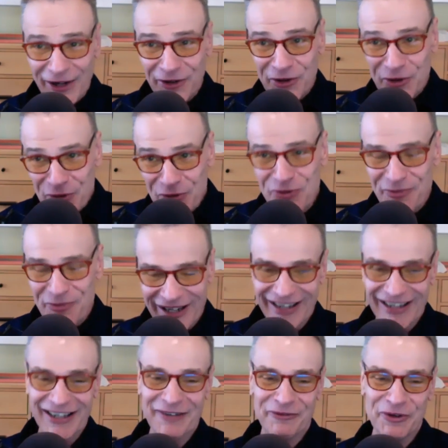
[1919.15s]
news
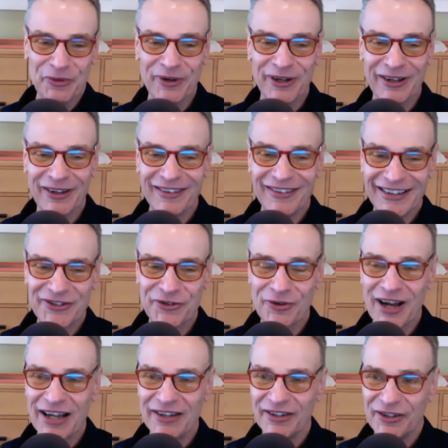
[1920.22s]
media, if you will, is
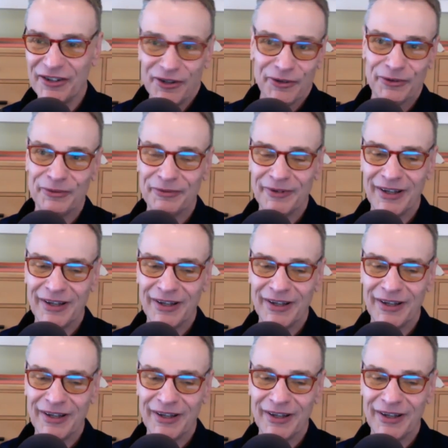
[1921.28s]
trying to do.